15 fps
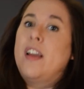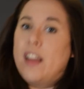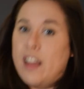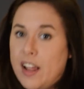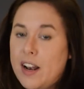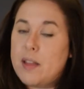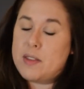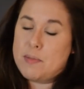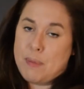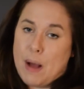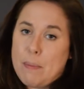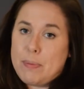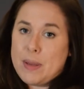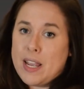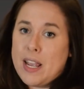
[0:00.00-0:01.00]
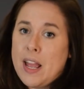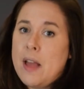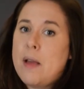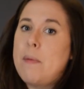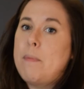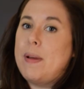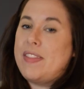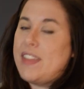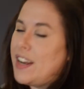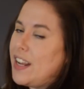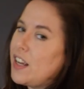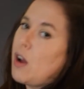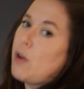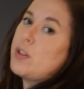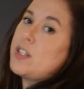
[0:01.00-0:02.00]
and it's bumpy, but then
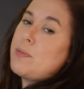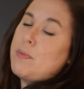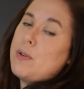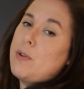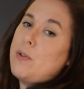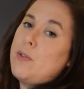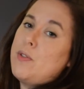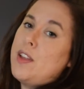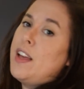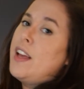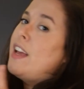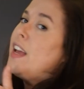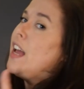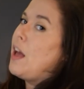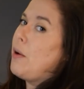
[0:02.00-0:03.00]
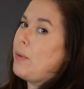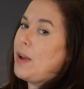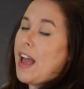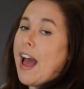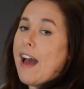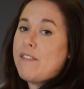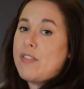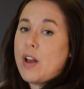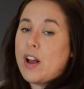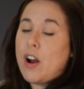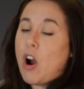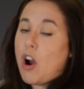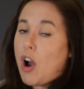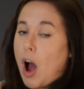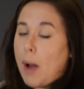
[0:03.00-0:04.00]
it goes smooth and we have
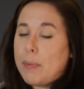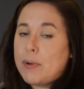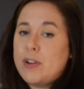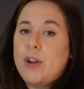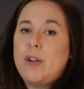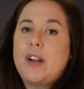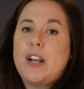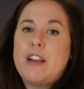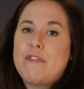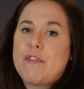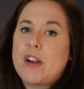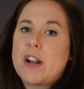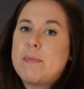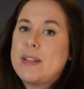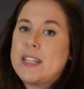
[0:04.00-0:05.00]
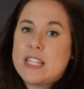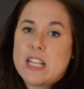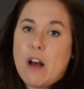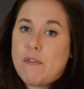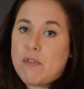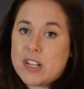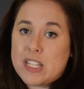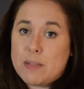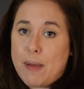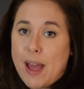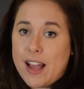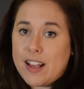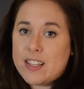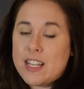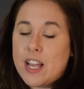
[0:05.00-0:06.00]
our opportunity, freedom, and
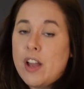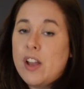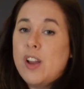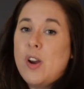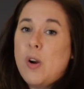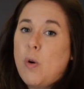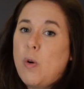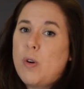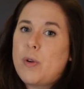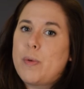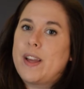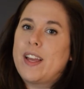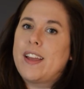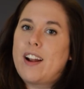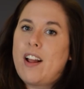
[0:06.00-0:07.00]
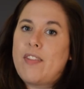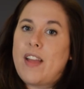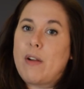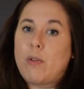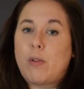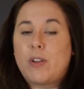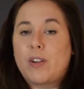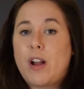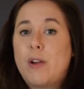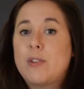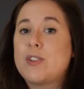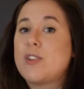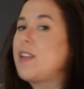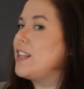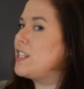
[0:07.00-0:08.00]
self-respect. Or we can get on that roller
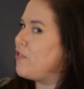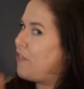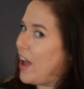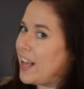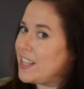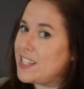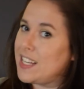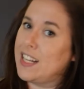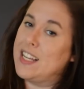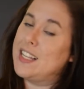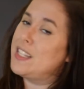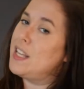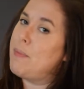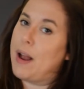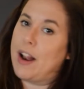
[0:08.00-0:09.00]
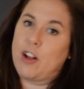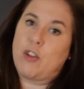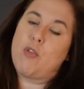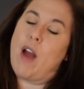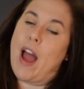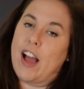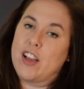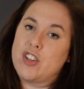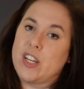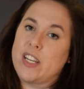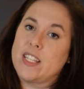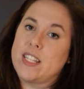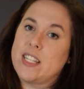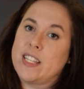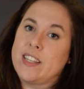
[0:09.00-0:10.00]
coaster that's fast and easy, but it
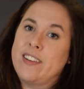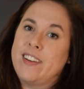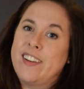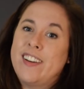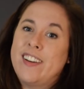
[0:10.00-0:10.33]
crashes.